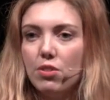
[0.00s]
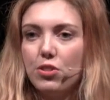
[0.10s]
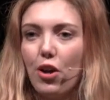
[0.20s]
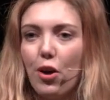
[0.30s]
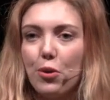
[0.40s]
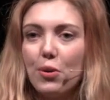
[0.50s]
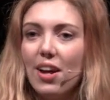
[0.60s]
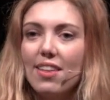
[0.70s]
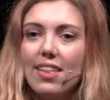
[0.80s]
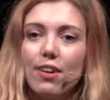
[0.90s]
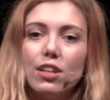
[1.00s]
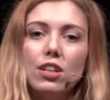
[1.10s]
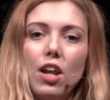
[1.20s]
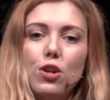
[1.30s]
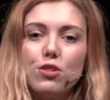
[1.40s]
So there are
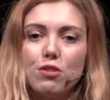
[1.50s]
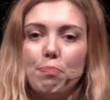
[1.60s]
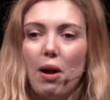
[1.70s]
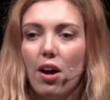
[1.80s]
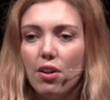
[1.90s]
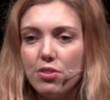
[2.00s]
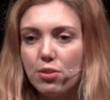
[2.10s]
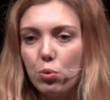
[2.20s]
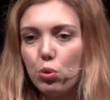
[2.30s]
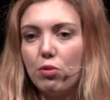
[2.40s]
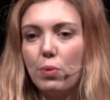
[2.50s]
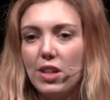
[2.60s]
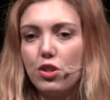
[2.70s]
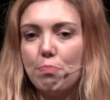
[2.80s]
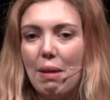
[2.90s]
loads of paths, all of
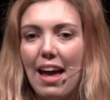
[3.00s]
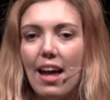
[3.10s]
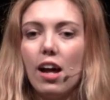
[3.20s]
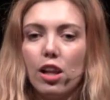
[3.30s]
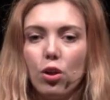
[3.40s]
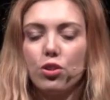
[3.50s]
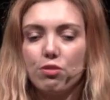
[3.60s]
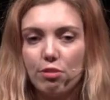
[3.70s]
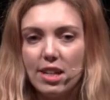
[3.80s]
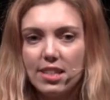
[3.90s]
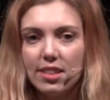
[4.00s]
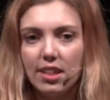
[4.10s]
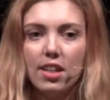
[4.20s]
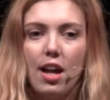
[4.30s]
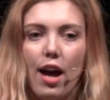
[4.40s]
which bear a lot of risk.
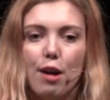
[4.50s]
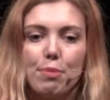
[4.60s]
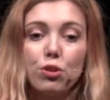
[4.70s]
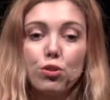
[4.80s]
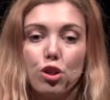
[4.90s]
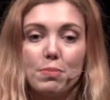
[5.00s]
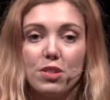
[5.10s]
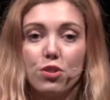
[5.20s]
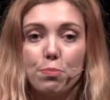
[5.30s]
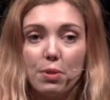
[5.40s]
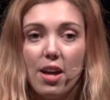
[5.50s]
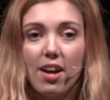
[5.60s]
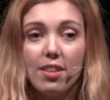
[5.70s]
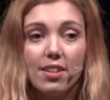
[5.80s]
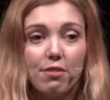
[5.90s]
Uh, but your job as an entrepreneur,
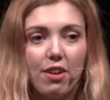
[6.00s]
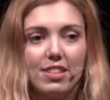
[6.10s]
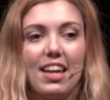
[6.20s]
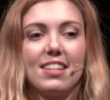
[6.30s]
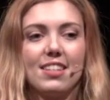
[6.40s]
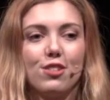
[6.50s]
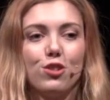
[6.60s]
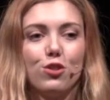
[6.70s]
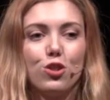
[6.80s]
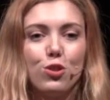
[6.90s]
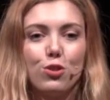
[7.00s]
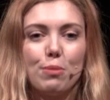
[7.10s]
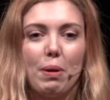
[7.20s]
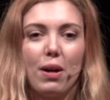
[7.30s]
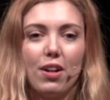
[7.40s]
in the first case, is to choose the
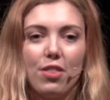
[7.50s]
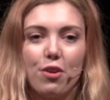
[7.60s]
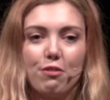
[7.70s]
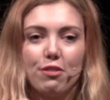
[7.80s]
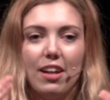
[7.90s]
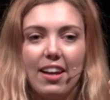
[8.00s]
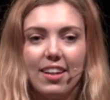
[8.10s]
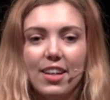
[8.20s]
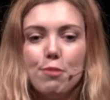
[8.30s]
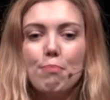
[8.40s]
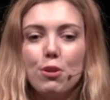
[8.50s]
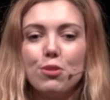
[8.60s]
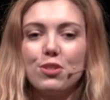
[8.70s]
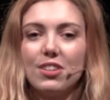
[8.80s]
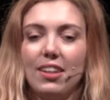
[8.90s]
path of uh,
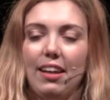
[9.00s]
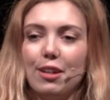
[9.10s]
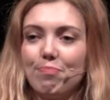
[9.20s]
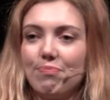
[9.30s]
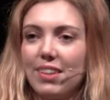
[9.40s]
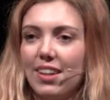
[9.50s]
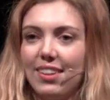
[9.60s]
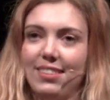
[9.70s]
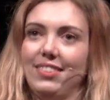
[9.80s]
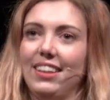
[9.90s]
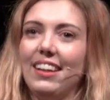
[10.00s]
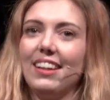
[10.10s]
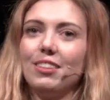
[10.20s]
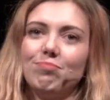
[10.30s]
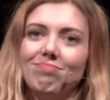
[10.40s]
most, um,
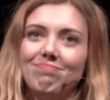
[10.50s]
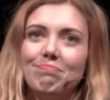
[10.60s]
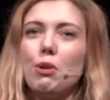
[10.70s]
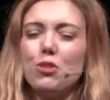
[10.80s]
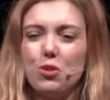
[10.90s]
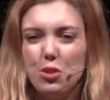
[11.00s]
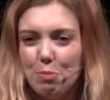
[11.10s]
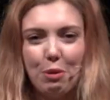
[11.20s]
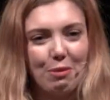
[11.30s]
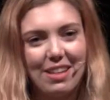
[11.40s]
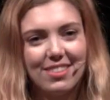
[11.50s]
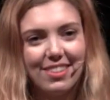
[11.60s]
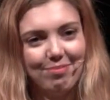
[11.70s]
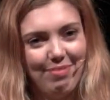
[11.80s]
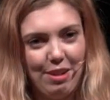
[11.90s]
uh, most suitable
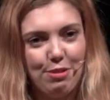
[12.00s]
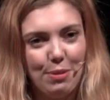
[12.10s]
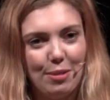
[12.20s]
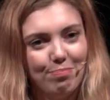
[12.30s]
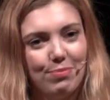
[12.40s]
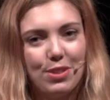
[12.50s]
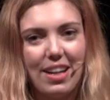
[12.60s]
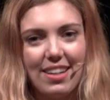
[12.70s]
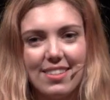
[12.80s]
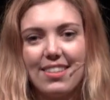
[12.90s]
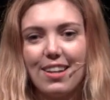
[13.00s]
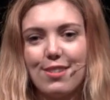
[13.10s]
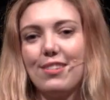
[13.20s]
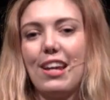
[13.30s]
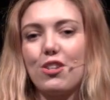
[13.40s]
risk, if you will. So that is, that is
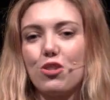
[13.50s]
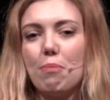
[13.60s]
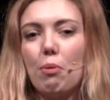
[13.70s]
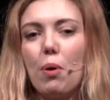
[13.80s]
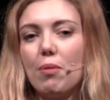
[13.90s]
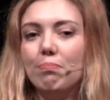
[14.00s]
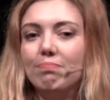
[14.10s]
stage number one.